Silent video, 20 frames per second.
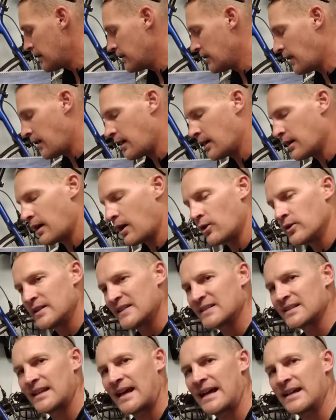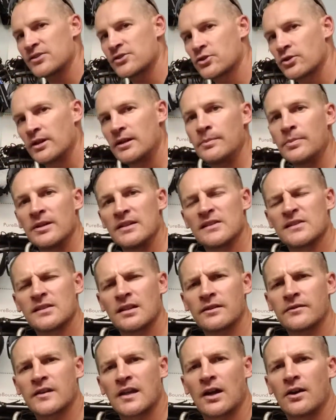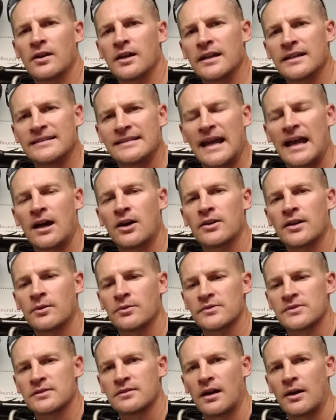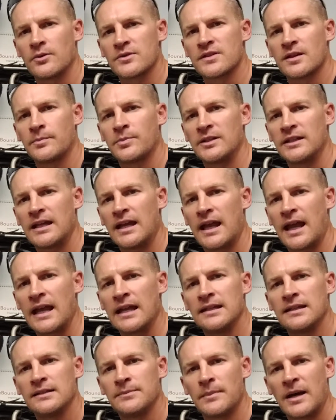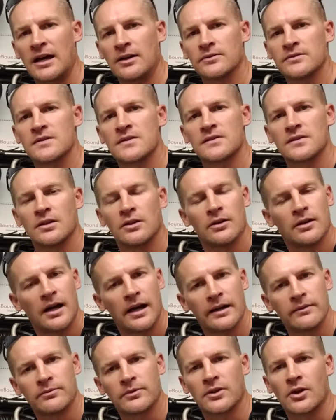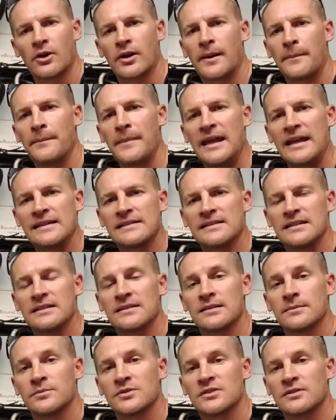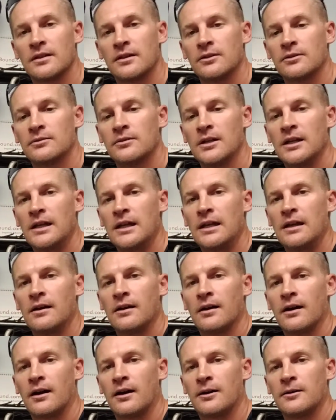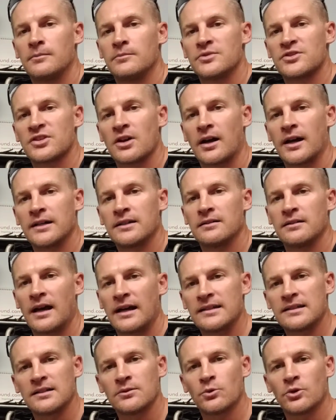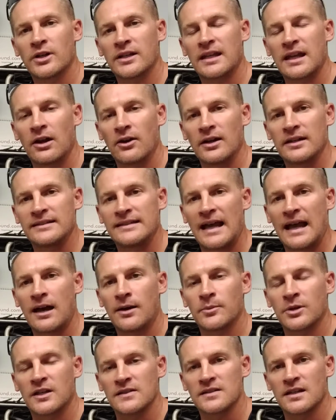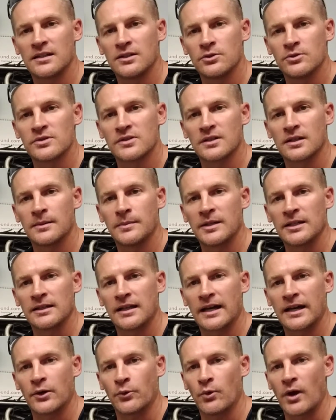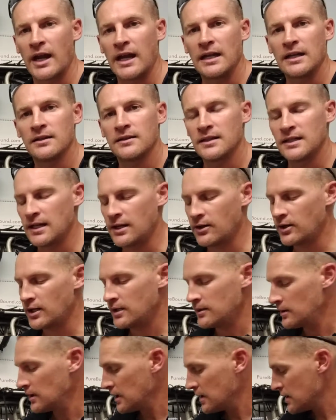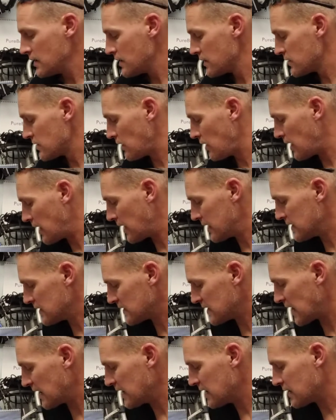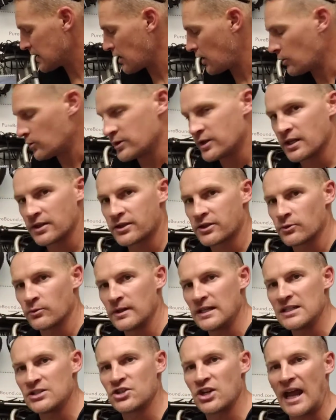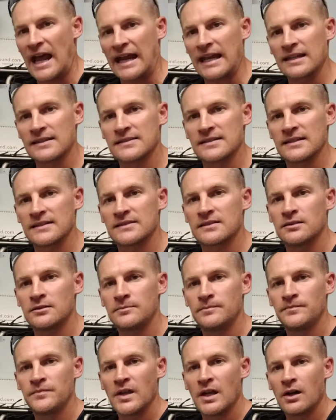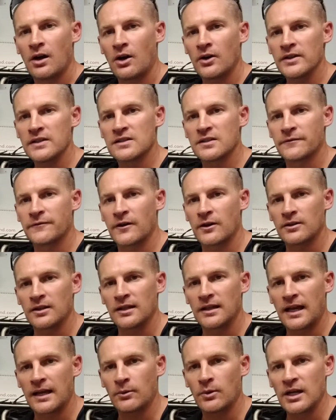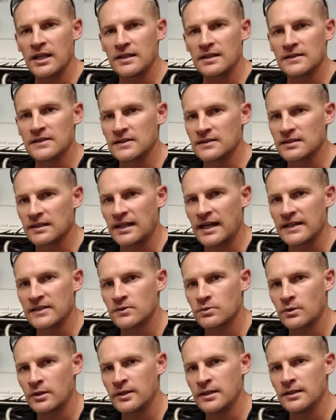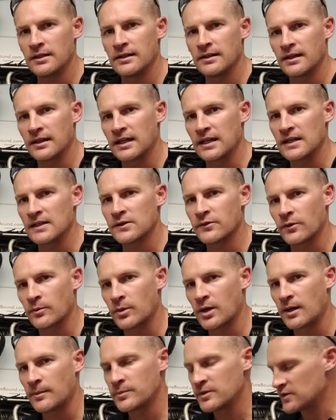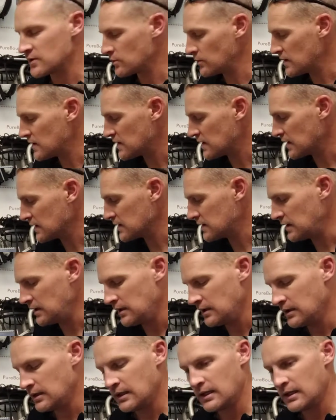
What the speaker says: On this last trip, instead of carrying it down, I was up in the Andes Mountains, so I thought I may see some snow. So I didn't want to carry it down because I knew it was going to be a lot of rain in the area. So I decided to go with a 3 jacket system. All these are fairly lightweight. This is the lightest weight. Again, it's from Compass 360.